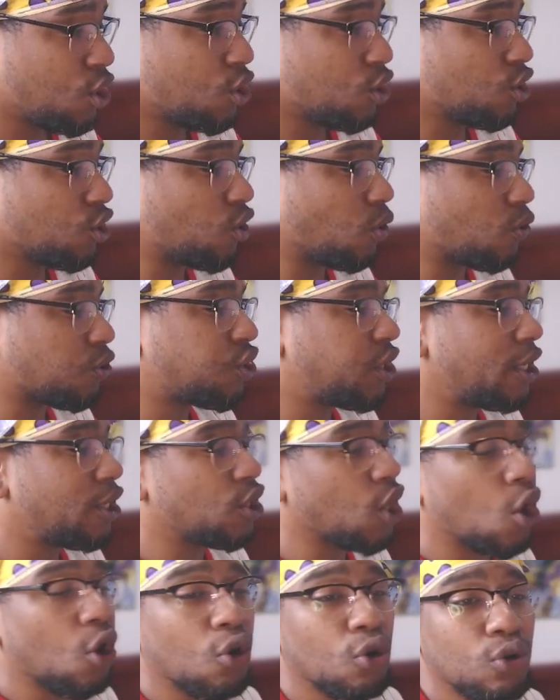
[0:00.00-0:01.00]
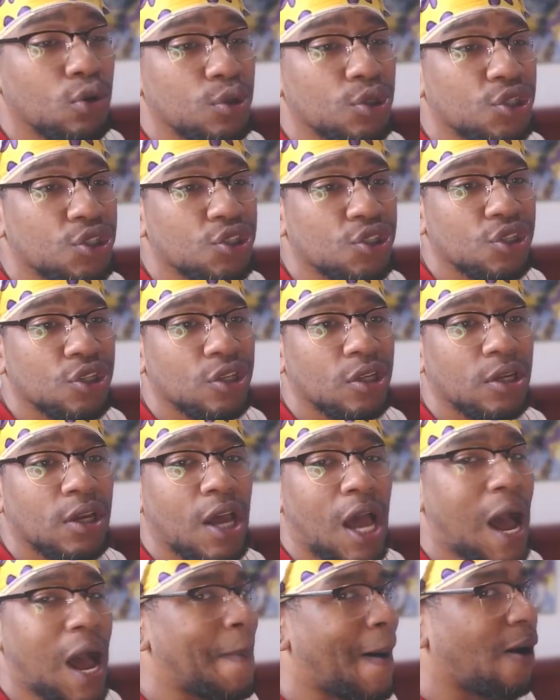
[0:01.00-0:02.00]
So she knows
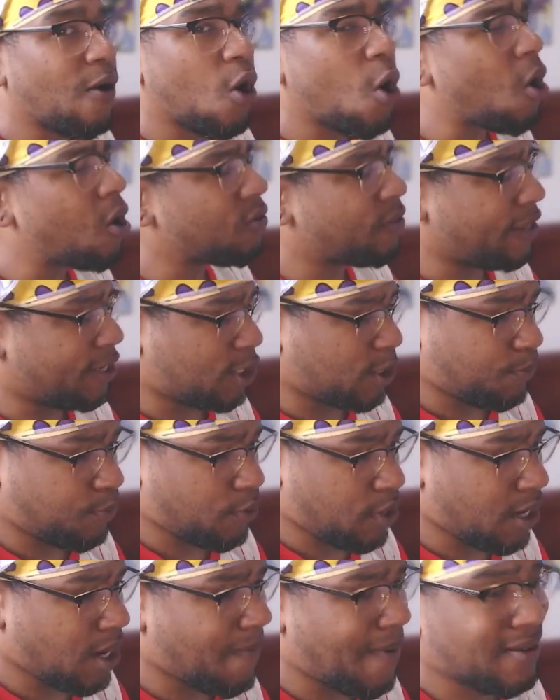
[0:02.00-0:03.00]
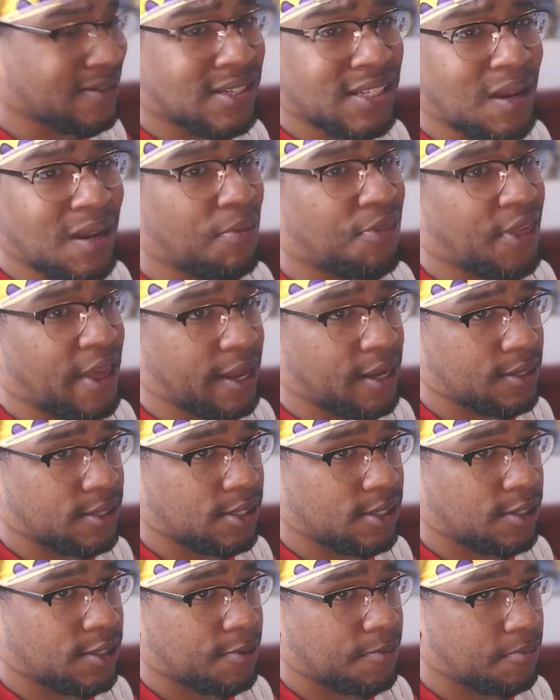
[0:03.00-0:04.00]
about all this, bro. About some
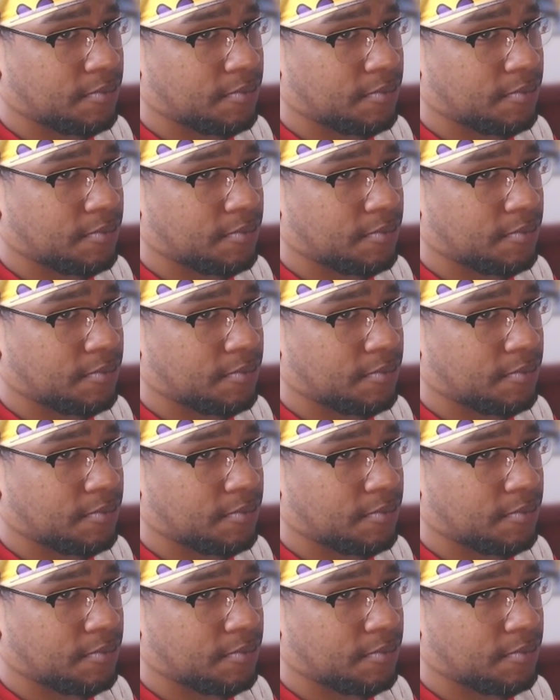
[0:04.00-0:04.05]
things.